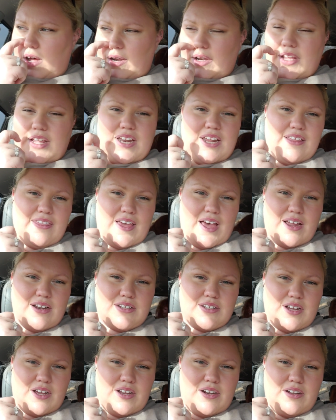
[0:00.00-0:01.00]
getting that
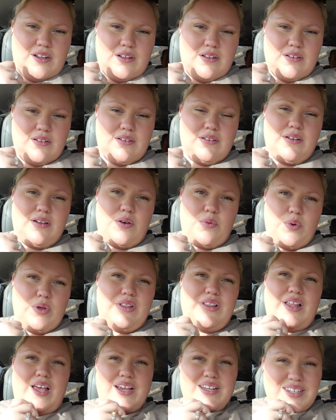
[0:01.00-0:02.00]
done. We'd
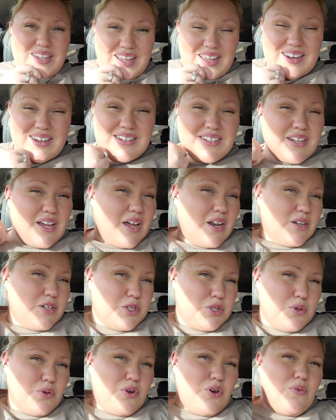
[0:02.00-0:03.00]
like to get it done
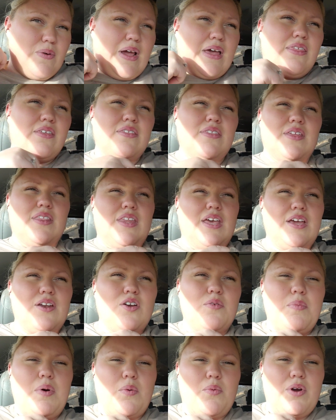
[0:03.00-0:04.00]
sooner rather than
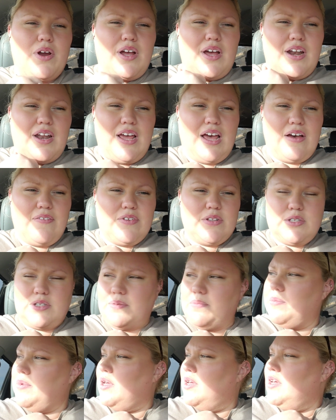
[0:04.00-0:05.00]
later, but we're kind of having
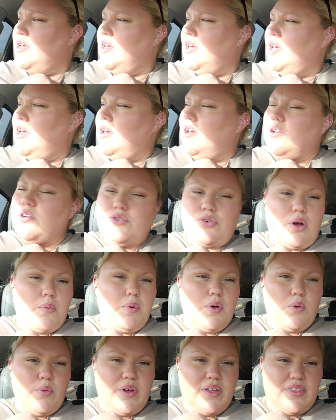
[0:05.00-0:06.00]
some
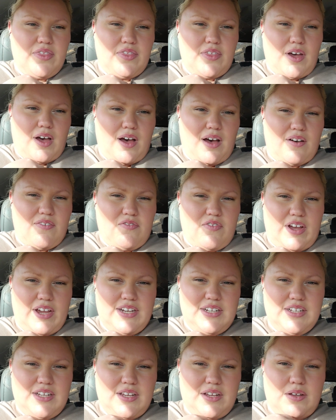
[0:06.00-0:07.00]
trouble with
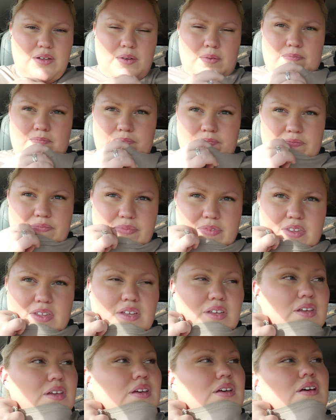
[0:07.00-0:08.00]
finding
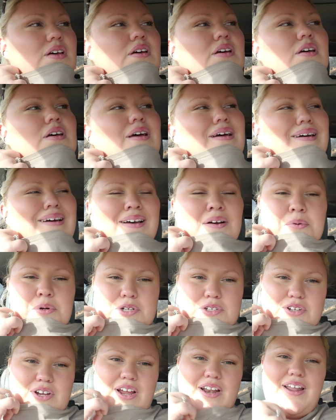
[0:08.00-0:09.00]
company. And we're
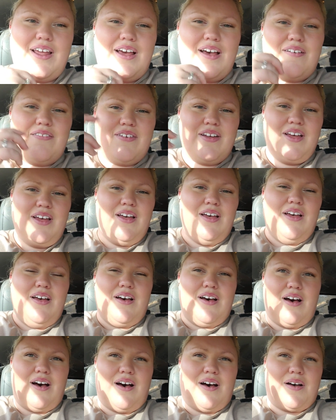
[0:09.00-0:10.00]
trying to have
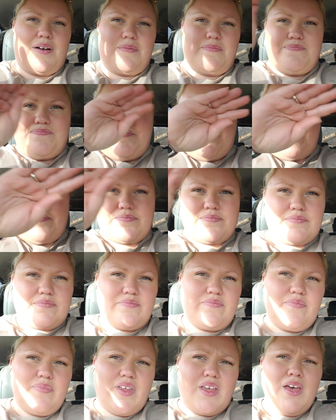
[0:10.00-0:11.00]

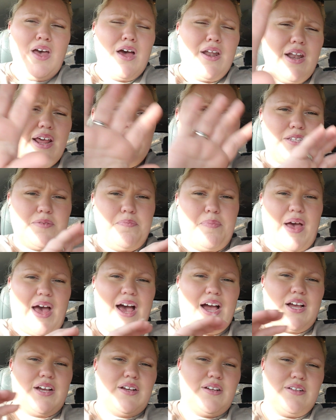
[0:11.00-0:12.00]
a nice
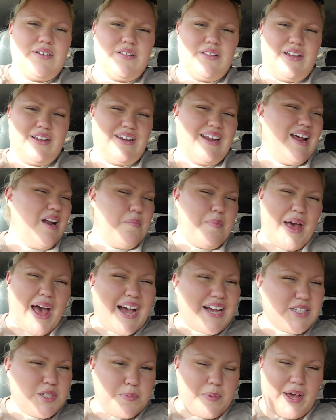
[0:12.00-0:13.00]
back, like not a
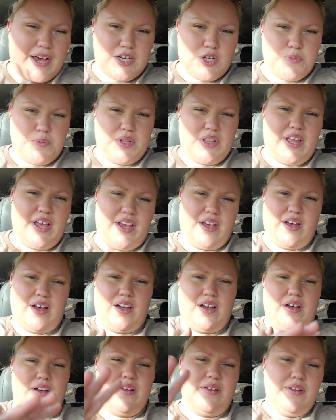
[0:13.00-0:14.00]
backsplash, but like
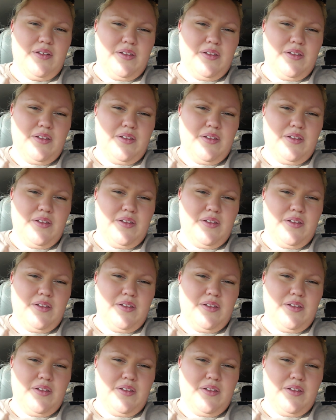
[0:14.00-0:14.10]
a